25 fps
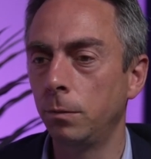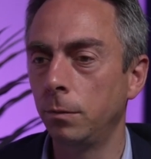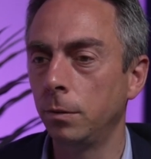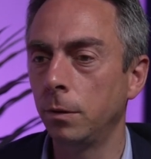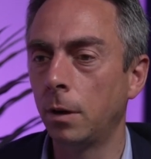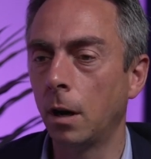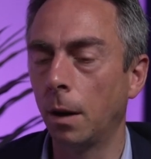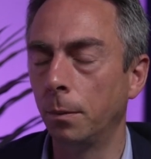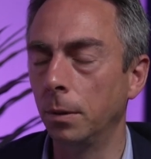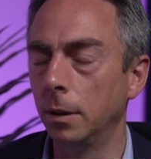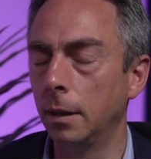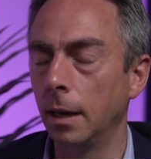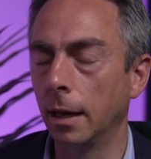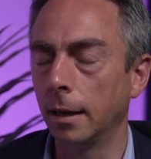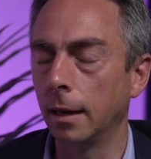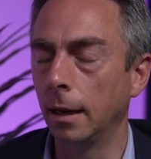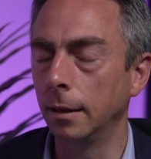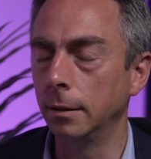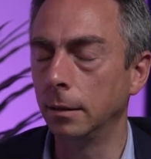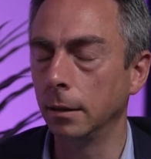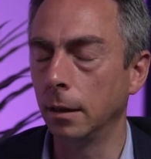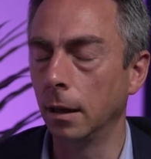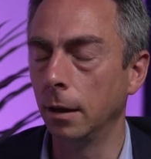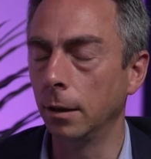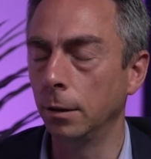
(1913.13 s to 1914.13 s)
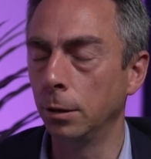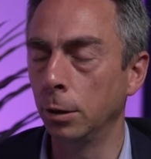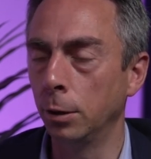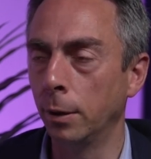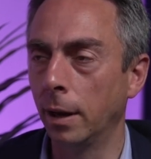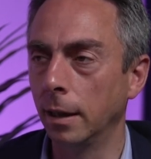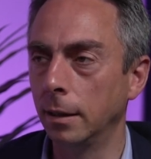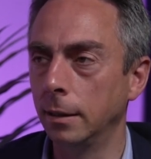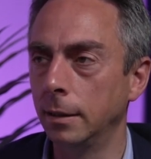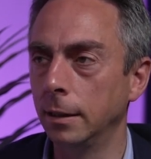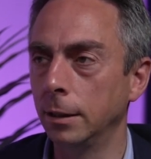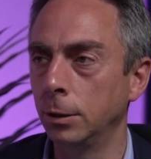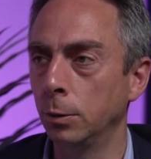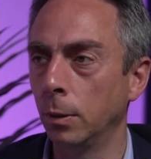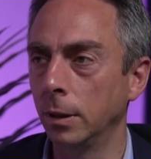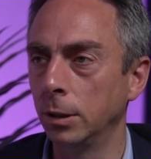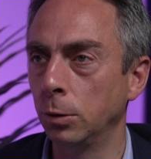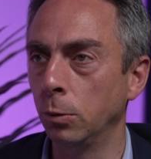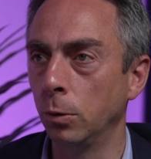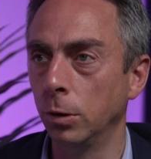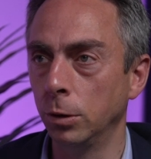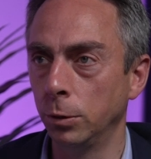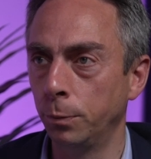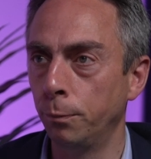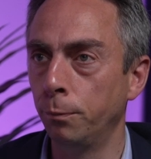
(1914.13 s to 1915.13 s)
couple of decades ago, you had the
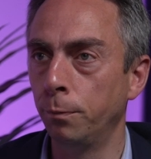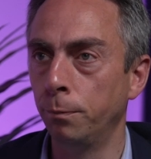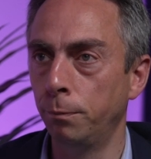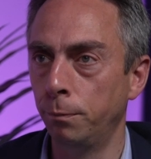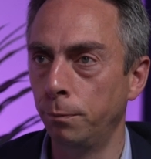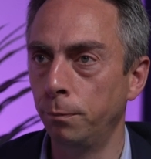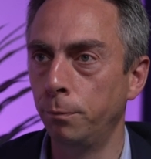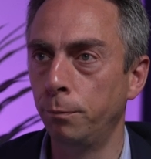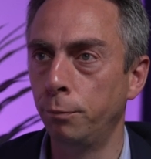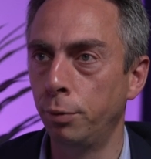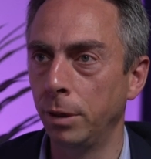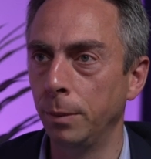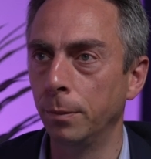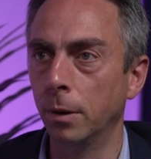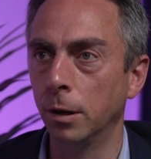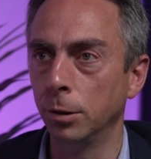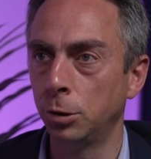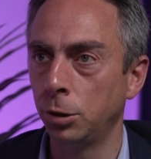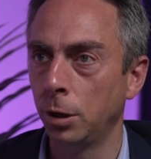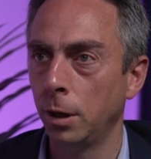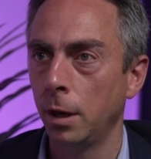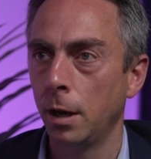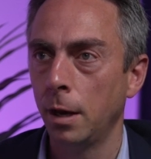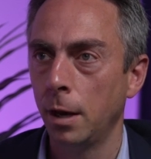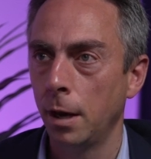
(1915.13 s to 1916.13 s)
situation where it was pretty much